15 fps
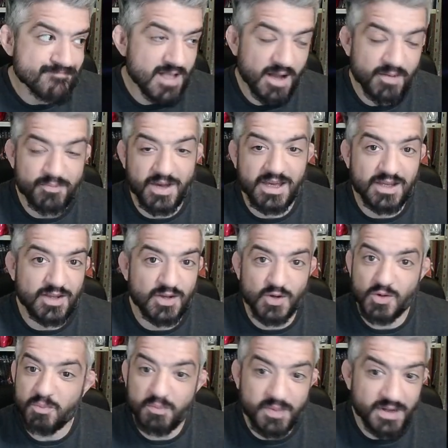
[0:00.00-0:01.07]
make
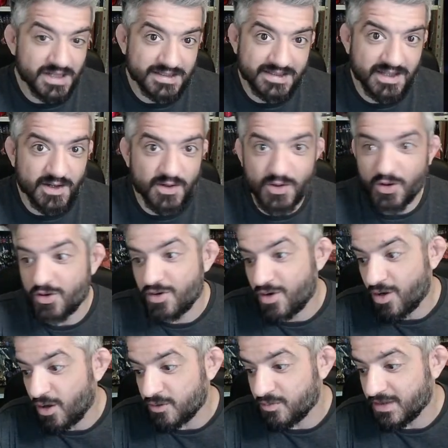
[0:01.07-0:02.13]
you build here or
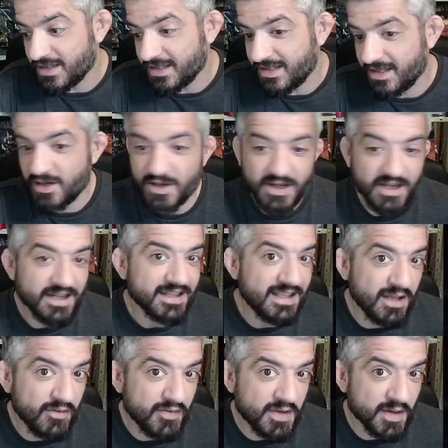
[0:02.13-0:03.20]
not build here,
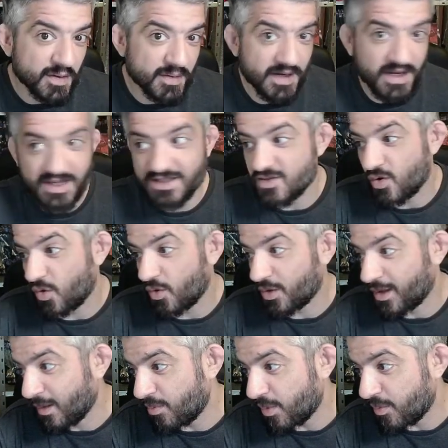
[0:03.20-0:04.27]
give here raids or
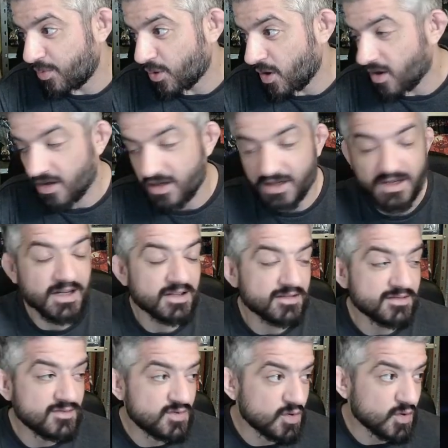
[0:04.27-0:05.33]
keep a proc,
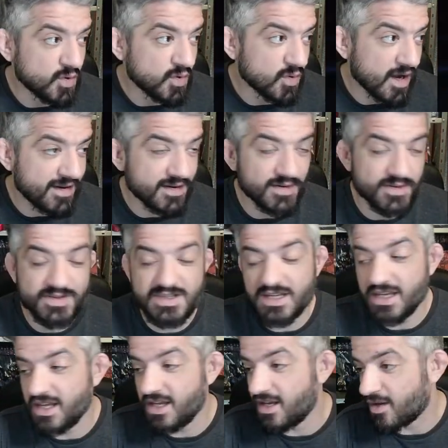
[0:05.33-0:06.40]
do
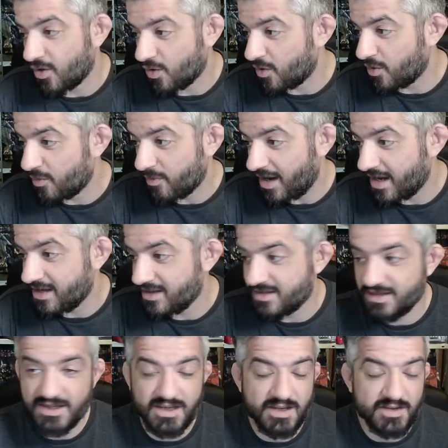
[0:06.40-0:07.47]
energy or
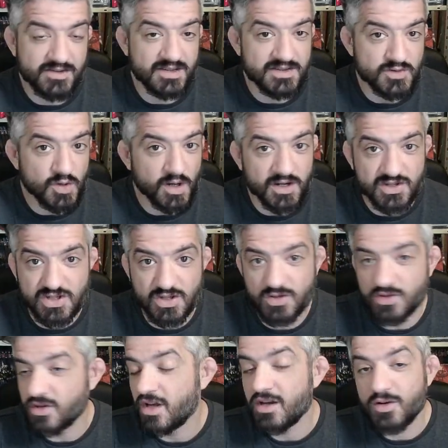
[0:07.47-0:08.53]
mighty
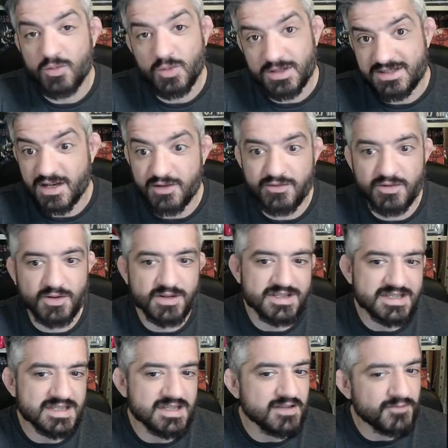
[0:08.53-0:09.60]
destruction, whatever.
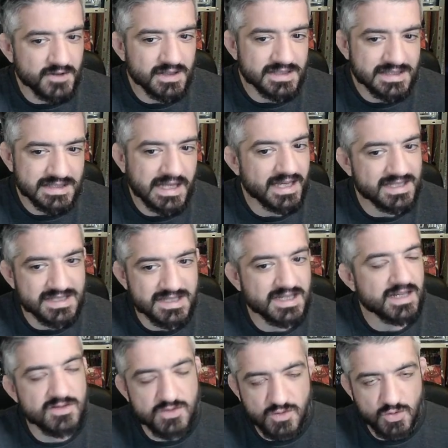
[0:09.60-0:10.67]
She feels like she
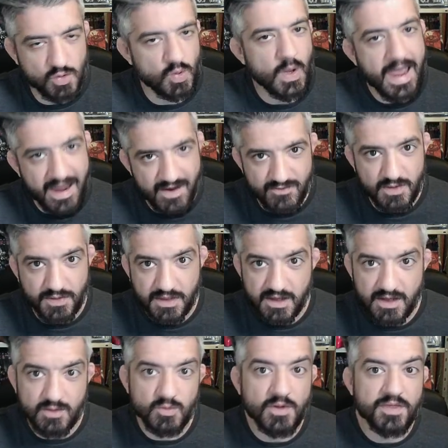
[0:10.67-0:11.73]
can do
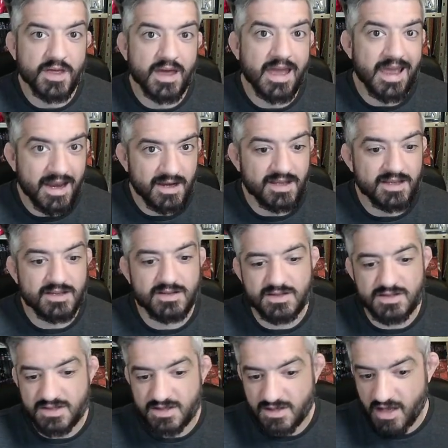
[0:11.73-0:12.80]
everything with any
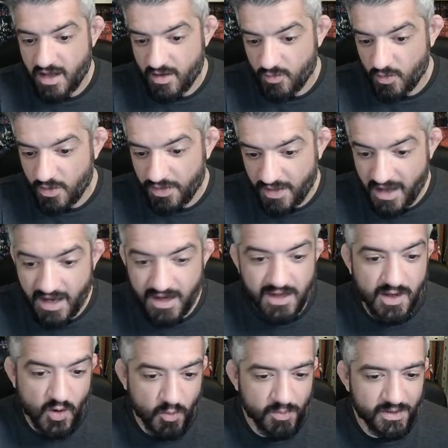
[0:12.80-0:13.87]
eh, with
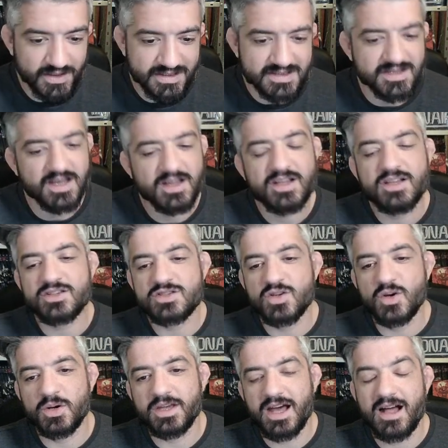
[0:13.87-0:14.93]
any obelisks.
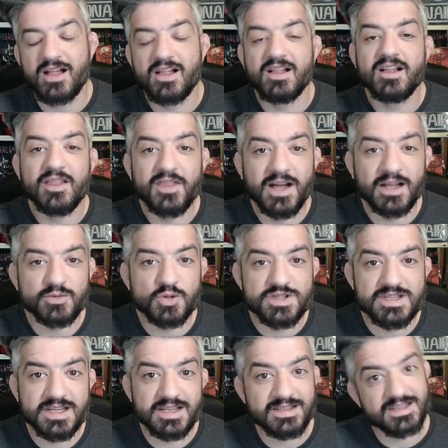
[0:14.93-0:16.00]
So yeah, that
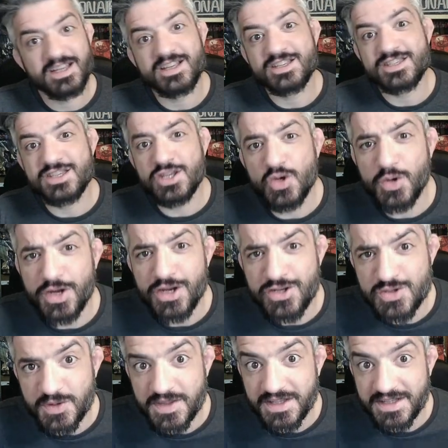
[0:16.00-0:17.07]
was it. See you
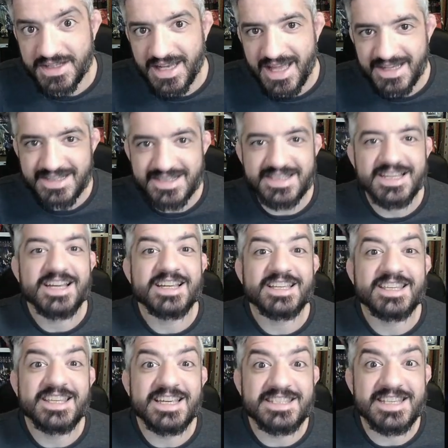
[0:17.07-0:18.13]
into the next.
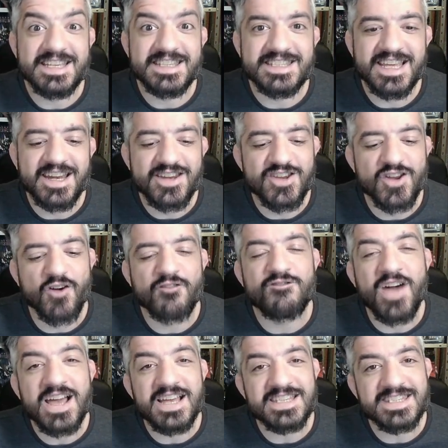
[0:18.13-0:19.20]
Kisses in your
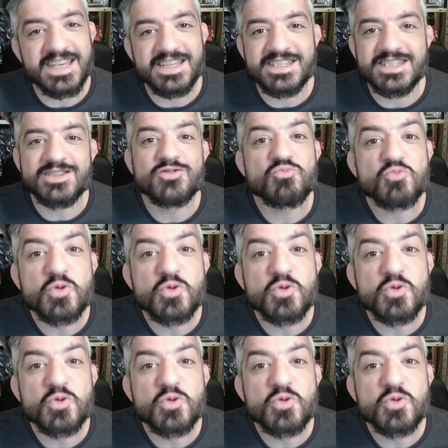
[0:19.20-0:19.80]
faces.